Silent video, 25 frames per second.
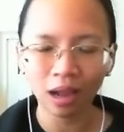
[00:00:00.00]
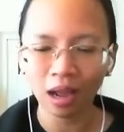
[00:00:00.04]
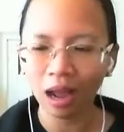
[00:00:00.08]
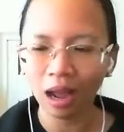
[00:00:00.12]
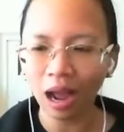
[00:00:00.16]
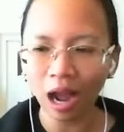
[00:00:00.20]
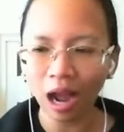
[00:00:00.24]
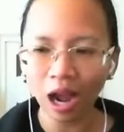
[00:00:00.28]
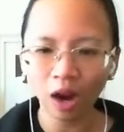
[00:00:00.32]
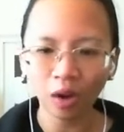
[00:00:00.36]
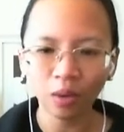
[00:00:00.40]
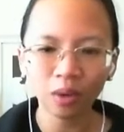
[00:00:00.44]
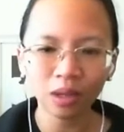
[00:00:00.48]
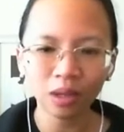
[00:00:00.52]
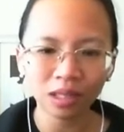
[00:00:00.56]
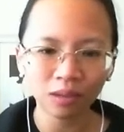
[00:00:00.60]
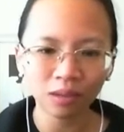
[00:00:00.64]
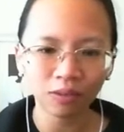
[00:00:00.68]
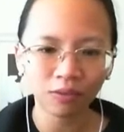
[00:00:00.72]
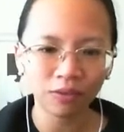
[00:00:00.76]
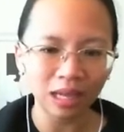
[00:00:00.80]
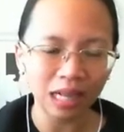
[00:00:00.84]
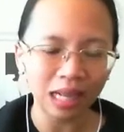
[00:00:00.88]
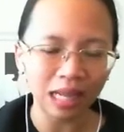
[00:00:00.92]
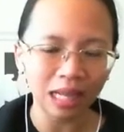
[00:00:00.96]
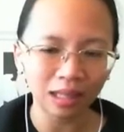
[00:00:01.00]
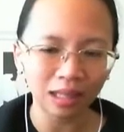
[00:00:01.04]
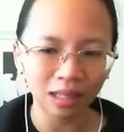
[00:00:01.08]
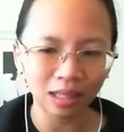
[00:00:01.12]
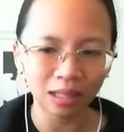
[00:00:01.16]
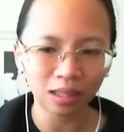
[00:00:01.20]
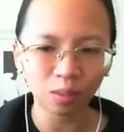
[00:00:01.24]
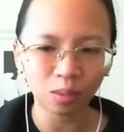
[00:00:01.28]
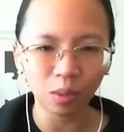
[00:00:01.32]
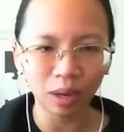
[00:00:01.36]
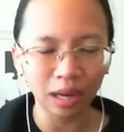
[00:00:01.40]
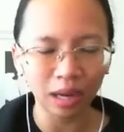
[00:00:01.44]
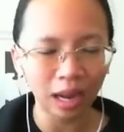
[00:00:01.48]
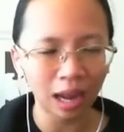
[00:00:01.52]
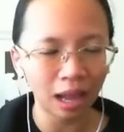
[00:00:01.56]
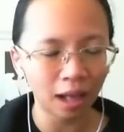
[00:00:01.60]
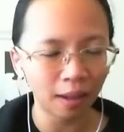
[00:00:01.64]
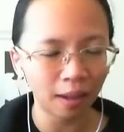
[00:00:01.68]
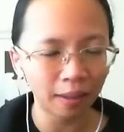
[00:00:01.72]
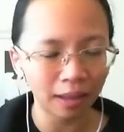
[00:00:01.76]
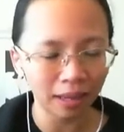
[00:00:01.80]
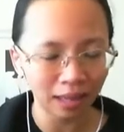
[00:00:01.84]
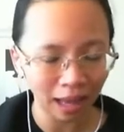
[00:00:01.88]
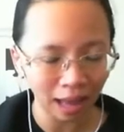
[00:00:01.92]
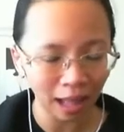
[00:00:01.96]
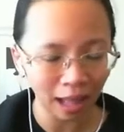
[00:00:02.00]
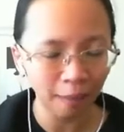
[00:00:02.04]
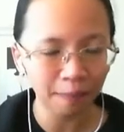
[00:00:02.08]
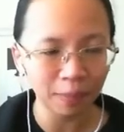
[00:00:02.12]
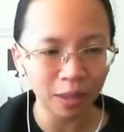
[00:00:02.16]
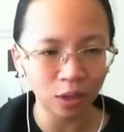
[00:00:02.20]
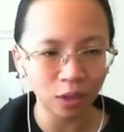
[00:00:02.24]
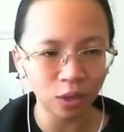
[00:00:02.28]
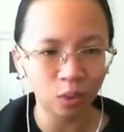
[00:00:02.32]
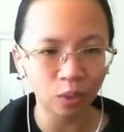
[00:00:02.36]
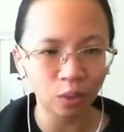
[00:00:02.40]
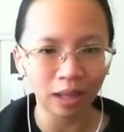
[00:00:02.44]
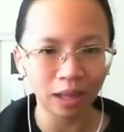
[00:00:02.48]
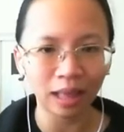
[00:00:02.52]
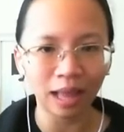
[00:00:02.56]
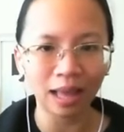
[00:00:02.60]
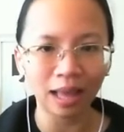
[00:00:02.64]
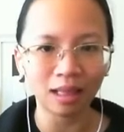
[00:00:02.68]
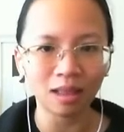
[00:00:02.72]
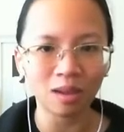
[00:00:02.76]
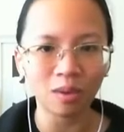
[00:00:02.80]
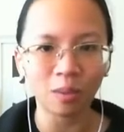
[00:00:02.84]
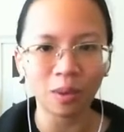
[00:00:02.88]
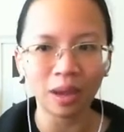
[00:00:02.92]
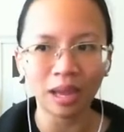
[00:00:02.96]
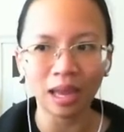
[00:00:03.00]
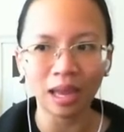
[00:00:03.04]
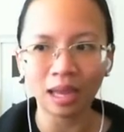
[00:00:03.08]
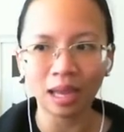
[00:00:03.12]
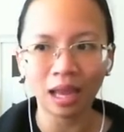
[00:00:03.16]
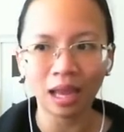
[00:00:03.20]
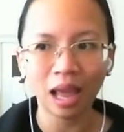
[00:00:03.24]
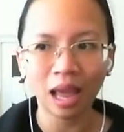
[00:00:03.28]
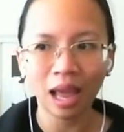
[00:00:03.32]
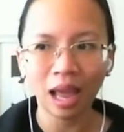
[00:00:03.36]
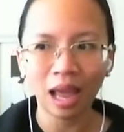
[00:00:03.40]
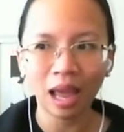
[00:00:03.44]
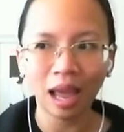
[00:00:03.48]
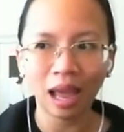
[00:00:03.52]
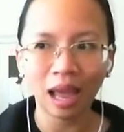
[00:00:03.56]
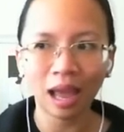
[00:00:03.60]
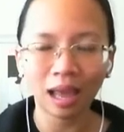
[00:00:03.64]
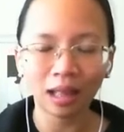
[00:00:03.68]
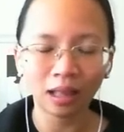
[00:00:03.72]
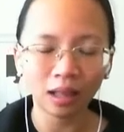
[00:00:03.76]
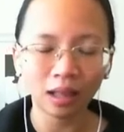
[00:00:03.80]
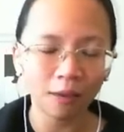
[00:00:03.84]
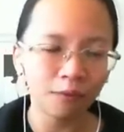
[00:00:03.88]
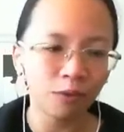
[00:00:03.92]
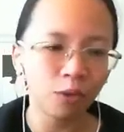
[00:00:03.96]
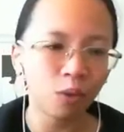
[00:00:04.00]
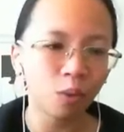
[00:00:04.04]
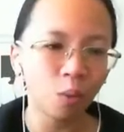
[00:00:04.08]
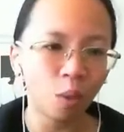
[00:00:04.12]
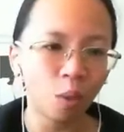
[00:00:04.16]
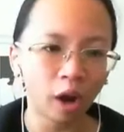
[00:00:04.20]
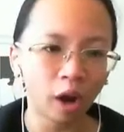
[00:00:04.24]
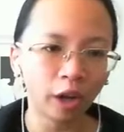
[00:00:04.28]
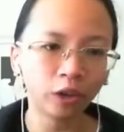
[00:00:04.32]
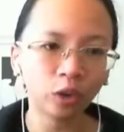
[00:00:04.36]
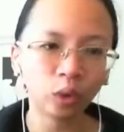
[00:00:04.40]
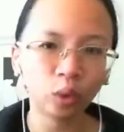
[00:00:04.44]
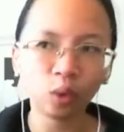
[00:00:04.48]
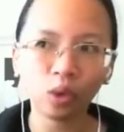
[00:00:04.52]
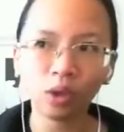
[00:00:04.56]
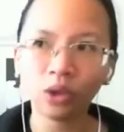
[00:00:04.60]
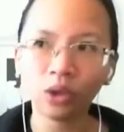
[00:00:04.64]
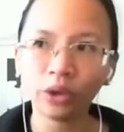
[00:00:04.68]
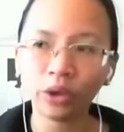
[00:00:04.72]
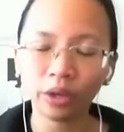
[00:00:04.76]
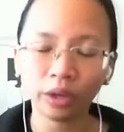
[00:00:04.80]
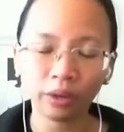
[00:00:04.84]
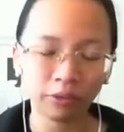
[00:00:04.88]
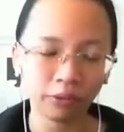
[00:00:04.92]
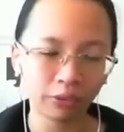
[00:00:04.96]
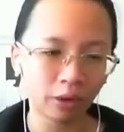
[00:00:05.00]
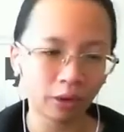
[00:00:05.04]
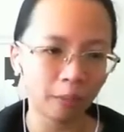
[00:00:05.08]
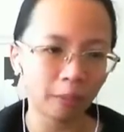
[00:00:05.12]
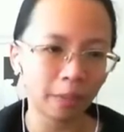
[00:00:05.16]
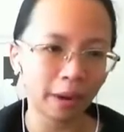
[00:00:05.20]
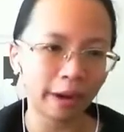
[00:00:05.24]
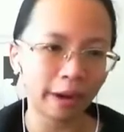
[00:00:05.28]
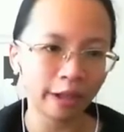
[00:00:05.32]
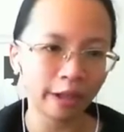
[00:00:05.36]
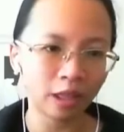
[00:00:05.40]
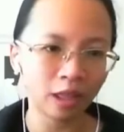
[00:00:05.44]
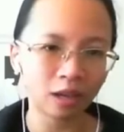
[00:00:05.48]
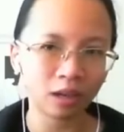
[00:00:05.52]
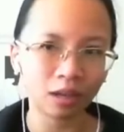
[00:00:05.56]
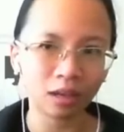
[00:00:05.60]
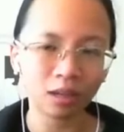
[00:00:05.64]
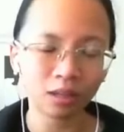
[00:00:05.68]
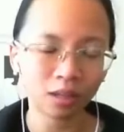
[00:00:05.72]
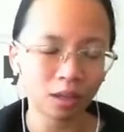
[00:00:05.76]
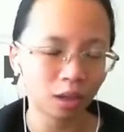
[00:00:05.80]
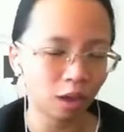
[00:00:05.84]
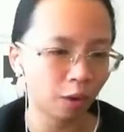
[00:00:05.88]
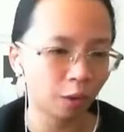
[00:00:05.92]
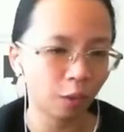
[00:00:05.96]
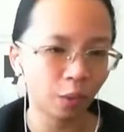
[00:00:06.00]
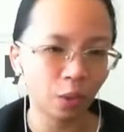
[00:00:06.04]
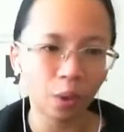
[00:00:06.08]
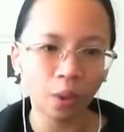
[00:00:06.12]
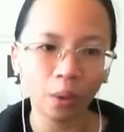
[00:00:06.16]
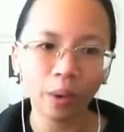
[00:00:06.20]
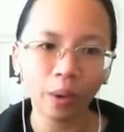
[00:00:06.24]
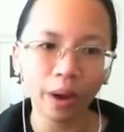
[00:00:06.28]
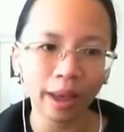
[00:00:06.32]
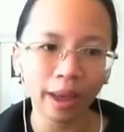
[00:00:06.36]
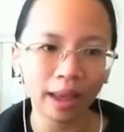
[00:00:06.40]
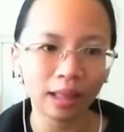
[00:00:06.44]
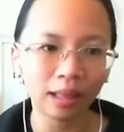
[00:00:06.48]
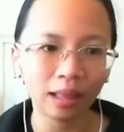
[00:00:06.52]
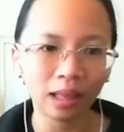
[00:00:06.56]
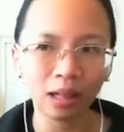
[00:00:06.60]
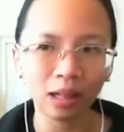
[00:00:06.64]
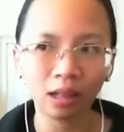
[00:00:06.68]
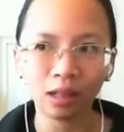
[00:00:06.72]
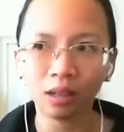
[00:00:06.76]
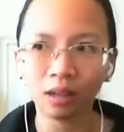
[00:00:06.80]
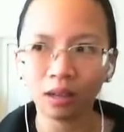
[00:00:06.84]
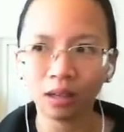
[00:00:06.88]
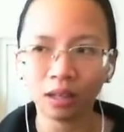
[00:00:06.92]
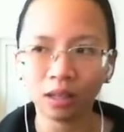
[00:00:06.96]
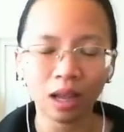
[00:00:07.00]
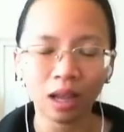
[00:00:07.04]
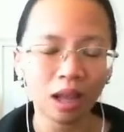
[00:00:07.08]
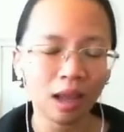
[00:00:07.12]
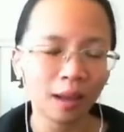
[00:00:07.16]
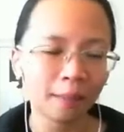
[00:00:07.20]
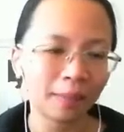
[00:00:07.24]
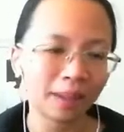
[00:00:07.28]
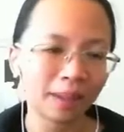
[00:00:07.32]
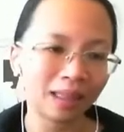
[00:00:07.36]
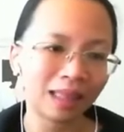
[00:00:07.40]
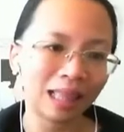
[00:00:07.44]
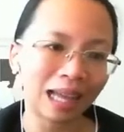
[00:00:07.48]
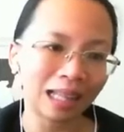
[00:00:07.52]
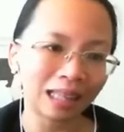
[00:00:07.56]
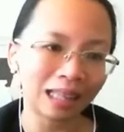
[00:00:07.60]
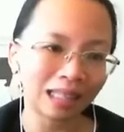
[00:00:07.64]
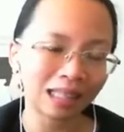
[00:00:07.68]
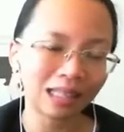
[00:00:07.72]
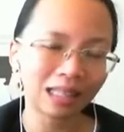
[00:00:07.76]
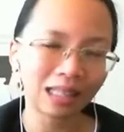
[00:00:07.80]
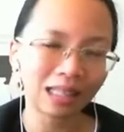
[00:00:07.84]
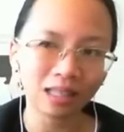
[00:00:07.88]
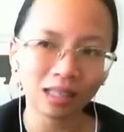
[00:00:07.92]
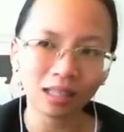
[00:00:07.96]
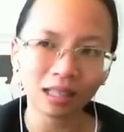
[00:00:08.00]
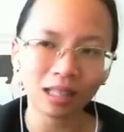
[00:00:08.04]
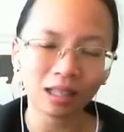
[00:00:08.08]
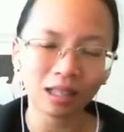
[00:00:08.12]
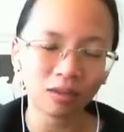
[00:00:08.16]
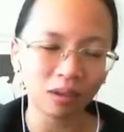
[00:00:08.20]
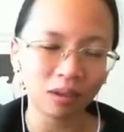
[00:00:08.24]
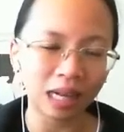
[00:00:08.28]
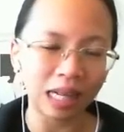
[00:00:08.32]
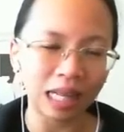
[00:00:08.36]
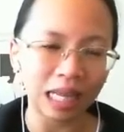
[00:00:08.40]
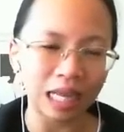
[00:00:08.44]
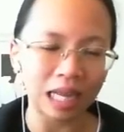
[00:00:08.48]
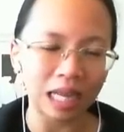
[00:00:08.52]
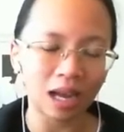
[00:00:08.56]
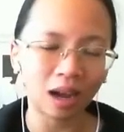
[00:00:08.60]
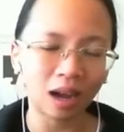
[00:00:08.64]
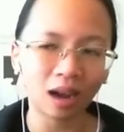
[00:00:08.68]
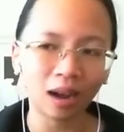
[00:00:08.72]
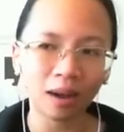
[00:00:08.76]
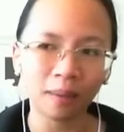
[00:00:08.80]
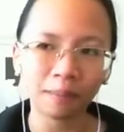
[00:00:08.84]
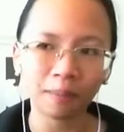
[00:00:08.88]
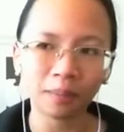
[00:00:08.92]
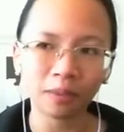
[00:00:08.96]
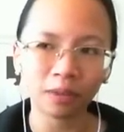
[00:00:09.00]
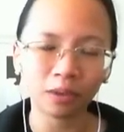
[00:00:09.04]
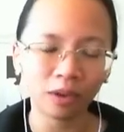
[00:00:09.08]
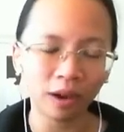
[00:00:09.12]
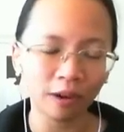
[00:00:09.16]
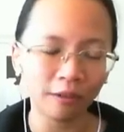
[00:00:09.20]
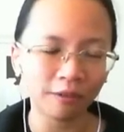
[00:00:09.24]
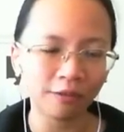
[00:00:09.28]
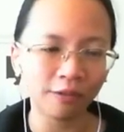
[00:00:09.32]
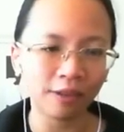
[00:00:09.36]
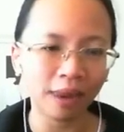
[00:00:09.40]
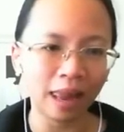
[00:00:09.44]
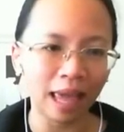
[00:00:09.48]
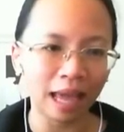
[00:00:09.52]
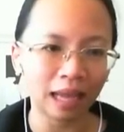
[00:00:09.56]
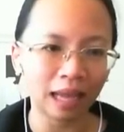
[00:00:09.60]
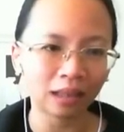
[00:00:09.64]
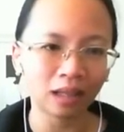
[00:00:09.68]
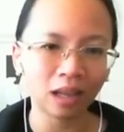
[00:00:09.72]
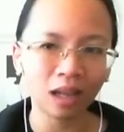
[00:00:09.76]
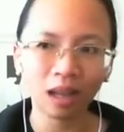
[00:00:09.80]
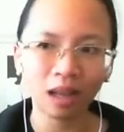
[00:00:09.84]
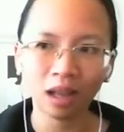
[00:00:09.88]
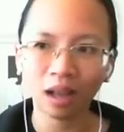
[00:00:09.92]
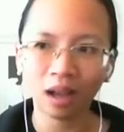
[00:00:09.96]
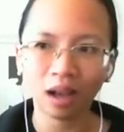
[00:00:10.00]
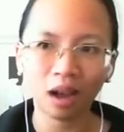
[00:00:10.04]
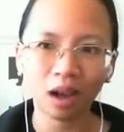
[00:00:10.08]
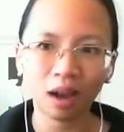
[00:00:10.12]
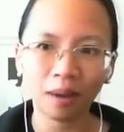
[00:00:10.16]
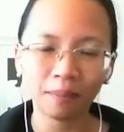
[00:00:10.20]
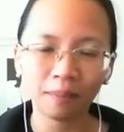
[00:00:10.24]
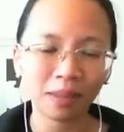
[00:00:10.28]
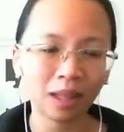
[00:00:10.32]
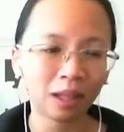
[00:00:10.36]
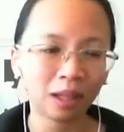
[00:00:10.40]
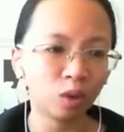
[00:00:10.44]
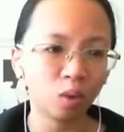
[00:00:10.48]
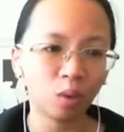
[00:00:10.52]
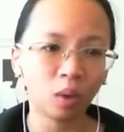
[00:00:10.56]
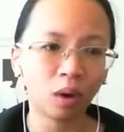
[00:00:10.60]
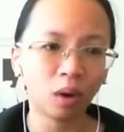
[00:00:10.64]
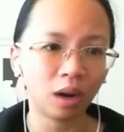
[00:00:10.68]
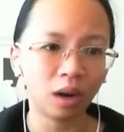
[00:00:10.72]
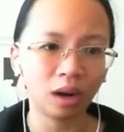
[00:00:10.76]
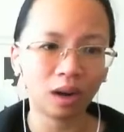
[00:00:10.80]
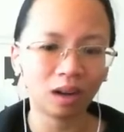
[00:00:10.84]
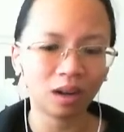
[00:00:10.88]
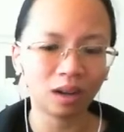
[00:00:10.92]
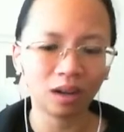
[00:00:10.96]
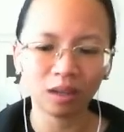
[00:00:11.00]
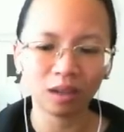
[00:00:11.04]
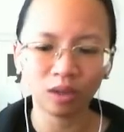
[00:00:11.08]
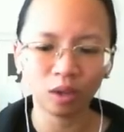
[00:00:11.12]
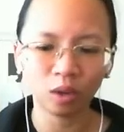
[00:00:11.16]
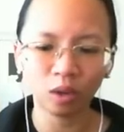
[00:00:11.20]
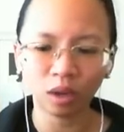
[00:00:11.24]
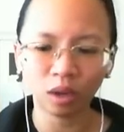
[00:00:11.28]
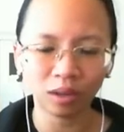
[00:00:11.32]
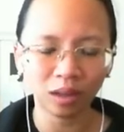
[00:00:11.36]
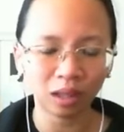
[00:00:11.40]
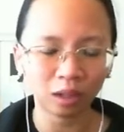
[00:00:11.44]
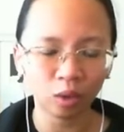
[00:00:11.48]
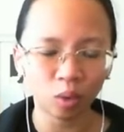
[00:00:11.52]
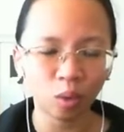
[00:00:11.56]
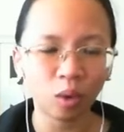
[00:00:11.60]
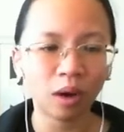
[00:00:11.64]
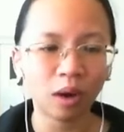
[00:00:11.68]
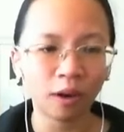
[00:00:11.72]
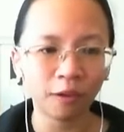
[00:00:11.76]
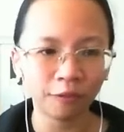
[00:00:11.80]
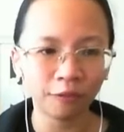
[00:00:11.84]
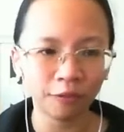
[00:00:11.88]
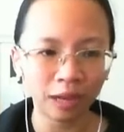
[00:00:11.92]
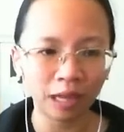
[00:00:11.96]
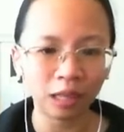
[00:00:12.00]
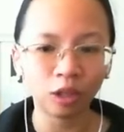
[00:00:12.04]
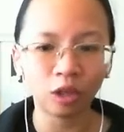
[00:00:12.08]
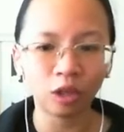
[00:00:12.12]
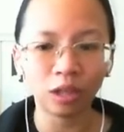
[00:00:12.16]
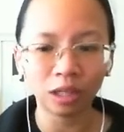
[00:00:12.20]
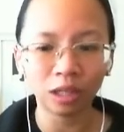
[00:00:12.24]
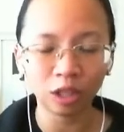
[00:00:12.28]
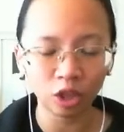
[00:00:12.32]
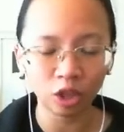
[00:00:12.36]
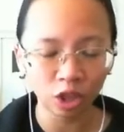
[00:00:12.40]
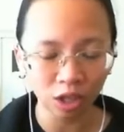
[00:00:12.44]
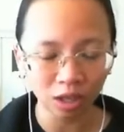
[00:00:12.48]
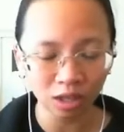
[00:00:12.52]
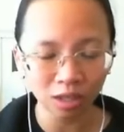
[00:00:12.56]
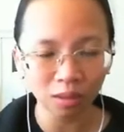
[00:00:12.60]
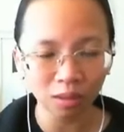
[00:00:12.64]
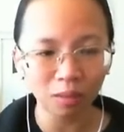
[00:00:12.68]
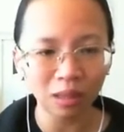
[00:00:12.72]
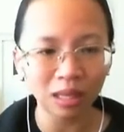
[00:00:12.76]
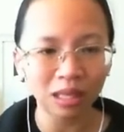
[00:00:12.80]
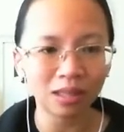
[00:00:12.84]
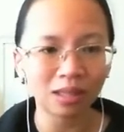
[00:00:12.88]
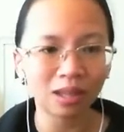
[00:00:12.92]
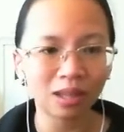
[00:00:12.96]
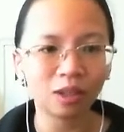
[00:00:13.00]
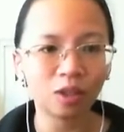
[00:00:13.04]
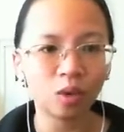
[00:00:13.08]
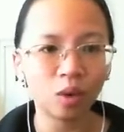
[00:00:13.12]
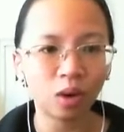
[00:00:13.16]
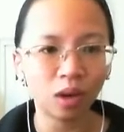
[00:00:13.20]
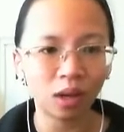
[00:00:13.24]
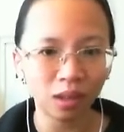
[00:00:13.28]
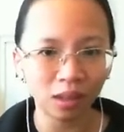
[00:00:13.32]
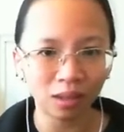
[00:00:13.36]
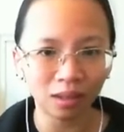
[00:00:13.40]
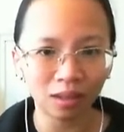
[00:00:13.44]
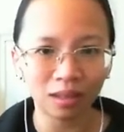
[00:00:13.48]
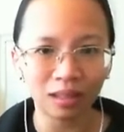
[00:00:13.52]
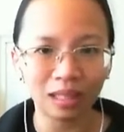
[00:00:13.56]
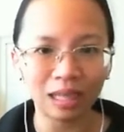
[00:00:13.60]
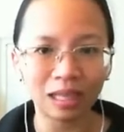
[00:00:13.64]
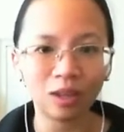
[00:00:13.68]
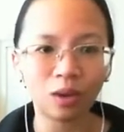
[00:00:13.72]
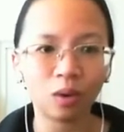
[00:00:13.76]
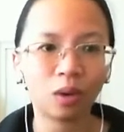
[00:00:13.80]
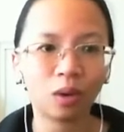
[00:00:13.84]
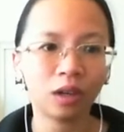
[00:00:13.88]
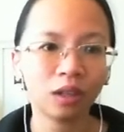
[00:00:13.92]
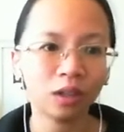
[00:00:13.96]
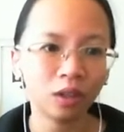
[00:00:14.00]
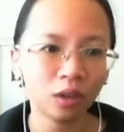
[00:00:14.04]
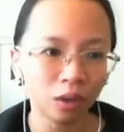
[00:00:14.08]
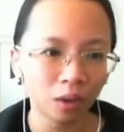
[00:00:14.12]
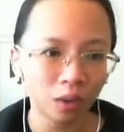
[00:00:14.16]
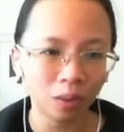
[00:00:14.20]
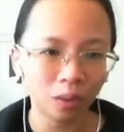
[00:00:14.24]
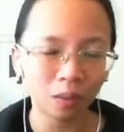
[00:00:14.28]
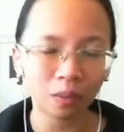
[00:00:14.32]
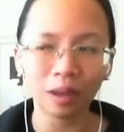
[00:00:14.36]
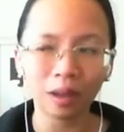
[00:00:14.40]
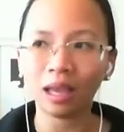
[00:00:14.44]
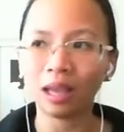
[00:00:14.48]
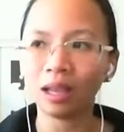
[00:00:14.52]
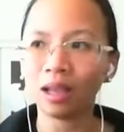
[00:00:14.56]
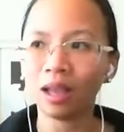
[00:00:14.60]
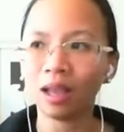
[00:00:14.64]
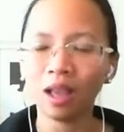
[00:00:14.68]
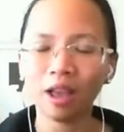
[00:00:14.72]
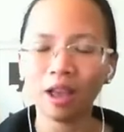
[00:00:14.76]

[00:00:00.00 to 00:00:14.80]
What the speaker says: How is feeling this way helping you in any way? And if you want to learn from others, go ahead and learn, but that doesn't really reflect that you are that you are a failure. It just means that you are learning, you are growing.